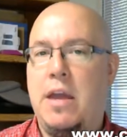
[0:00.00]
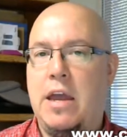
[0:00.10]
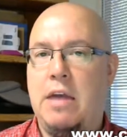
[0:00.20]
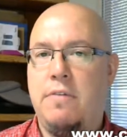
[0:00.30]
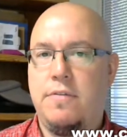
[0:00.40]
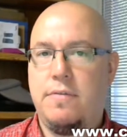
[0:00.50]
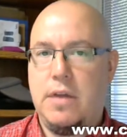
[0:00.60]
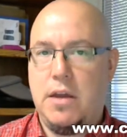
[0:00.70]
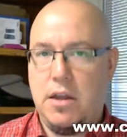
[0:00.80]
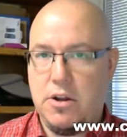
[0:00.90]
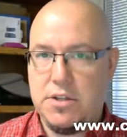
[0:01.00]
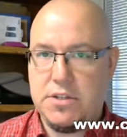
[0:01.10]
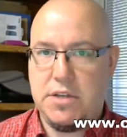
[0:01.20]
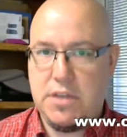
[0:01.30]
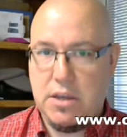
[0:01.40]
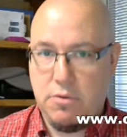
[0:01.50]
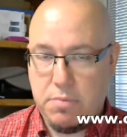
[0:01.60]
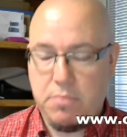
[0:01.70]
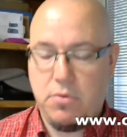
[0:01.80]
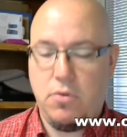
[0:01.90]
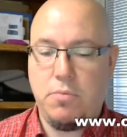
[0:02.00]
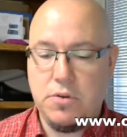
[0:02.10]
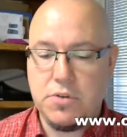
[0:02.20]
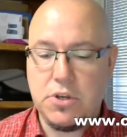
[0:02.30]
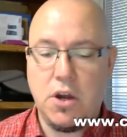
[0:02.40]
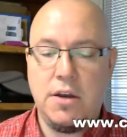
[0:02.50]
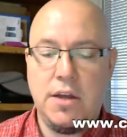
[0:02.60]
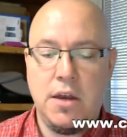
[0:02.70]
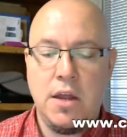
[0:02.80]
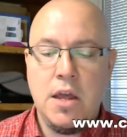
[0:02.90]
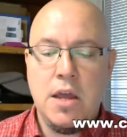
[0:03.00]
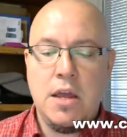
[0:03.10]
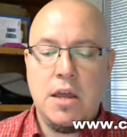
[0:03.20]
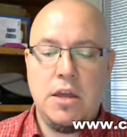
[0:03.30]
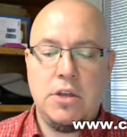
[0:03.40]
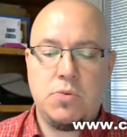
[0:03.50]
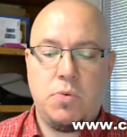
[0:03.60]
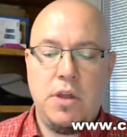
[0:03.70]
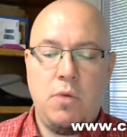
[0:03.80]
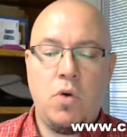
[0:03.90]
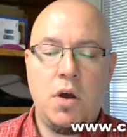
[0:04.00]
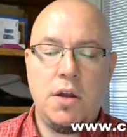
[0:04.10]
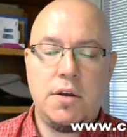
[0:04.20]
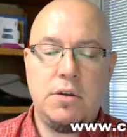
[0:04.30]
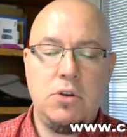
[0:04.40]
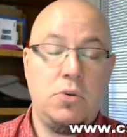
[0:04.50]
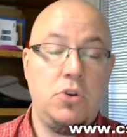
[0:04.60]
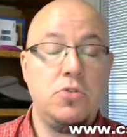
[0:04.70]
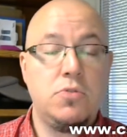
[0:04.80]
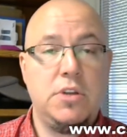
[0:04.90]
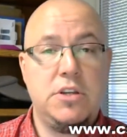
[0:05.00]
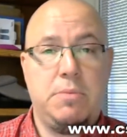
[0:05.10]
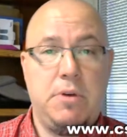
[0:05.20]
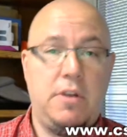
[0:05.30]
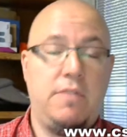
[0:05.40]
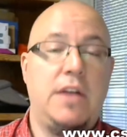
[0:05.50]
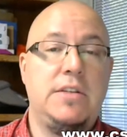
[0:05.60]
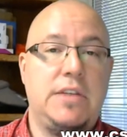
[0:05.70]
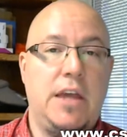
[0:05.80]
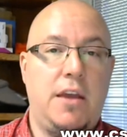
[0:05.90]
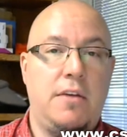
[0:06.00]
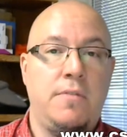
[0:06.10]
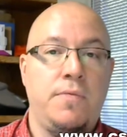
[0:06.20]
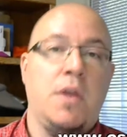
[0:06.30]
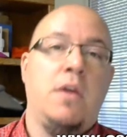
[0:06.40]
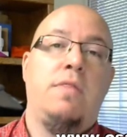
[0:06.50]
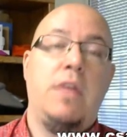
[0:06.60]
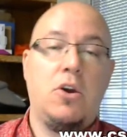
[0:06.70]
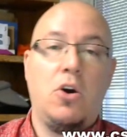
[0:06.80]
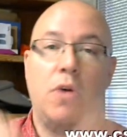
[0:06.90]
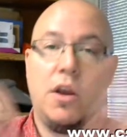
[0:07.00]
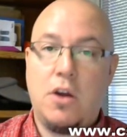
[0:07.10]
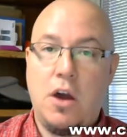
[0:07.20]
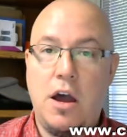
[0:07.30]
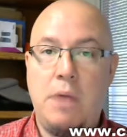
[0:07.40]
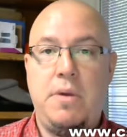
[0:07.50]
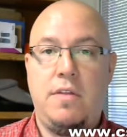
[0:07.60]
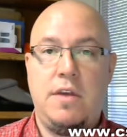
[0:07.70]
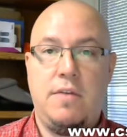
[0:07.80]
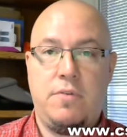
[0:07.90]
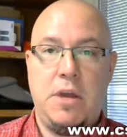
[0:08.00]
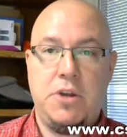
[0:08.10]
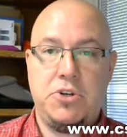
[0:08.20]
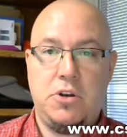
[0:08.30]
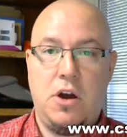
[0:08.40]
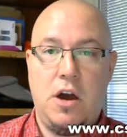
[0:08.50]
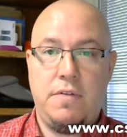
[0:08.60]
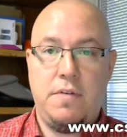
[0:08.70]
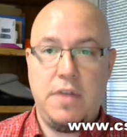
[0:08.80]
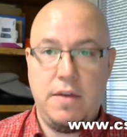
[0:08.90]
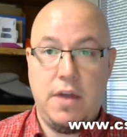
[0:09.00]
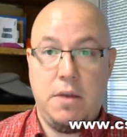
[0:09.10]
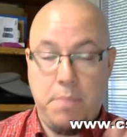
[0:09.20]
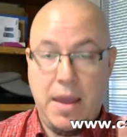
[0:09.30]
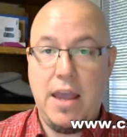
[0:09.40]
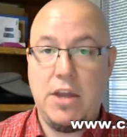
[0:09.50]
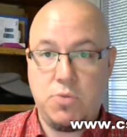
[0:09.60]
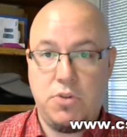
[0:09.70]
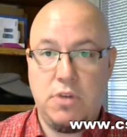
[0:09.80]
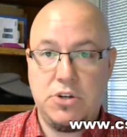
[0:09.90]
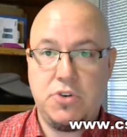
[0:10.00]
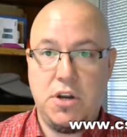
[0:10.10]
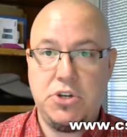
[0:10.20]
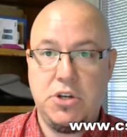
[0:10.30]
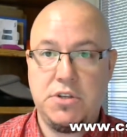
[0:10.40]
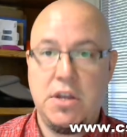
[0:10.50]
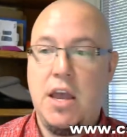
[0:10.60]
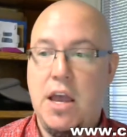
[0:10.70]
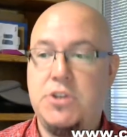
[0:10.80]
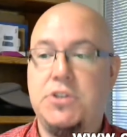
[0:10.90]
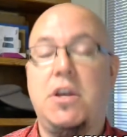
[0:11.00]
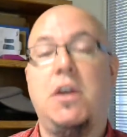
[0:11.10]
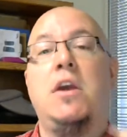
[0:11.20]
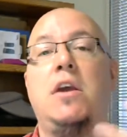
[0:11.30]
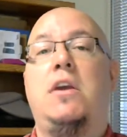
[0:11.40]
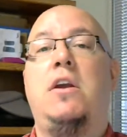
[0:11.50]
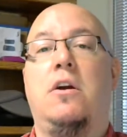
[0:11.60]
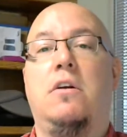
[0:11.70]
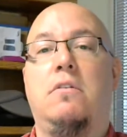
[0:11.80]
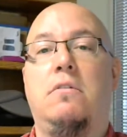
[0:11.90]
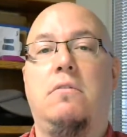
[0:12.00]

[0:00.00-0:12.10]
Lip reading: I have here at CSAE with people who are producing content, is when they want to do a news release about an event, say, they go and copy the information off of the event page where the registration is and just say, here,